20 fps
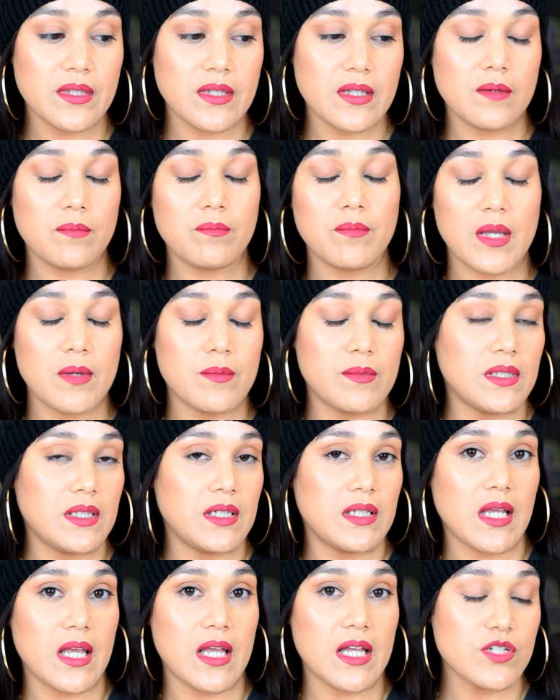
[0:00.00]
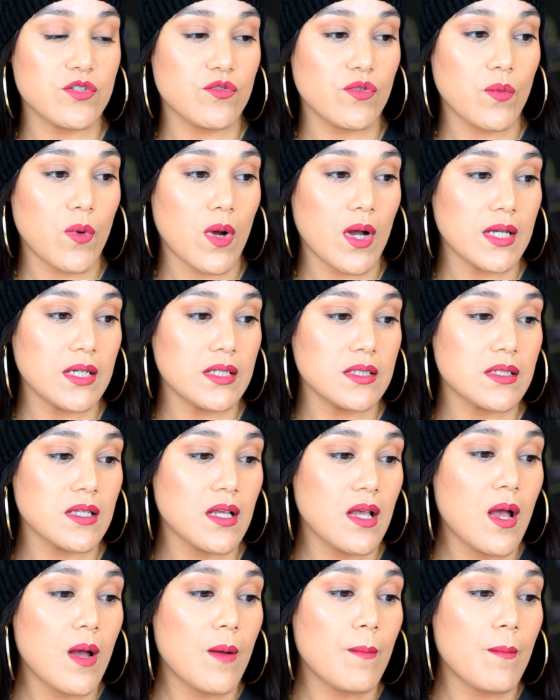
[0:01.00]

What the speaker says: the Maybelline Age Rewinds,